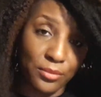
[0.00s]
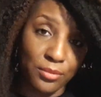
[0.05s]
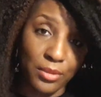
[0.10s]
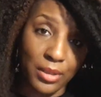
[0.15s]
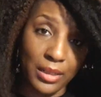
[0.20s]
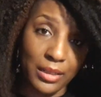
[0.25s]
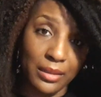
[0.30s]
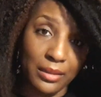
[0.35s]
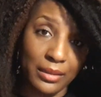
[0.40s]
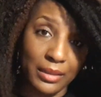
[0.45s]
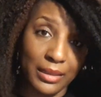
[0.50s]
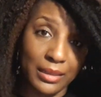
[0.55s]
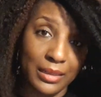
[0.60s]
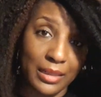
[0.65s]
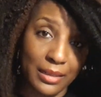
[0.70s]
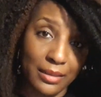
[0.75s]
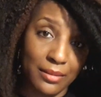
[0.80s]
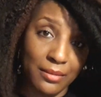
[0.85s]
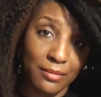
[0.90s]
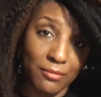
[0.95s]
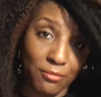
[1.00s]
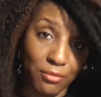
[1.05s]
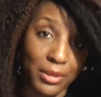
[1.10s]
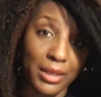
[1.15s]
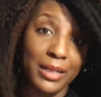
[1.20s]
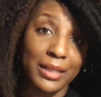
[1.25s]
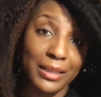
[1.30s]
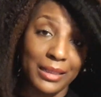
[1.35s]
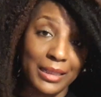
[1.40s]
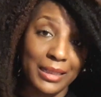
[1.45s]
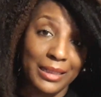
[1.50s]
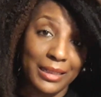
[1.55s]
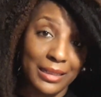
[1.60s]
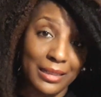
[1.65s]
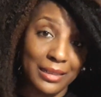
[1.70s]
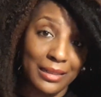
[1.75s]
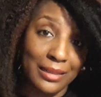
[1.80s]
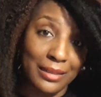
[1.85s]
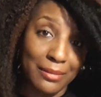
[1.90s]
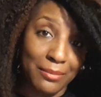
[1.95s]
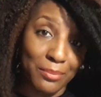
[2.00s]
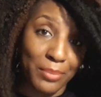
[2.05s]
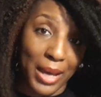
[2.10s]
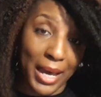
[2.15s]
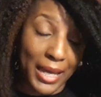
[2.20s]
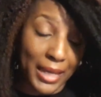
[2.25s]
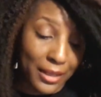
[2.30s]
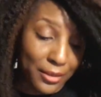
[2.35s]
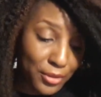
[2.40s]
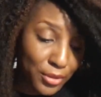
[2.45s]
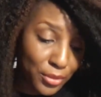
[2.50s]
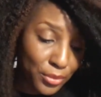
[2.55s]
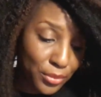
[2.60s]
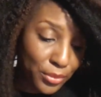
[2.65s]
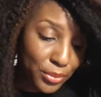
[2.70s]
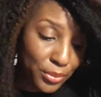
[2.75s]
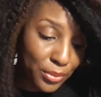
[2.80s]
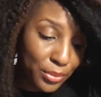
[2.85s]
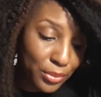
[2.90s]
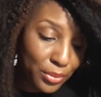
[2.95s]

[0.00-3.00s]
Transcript: readily readily bio,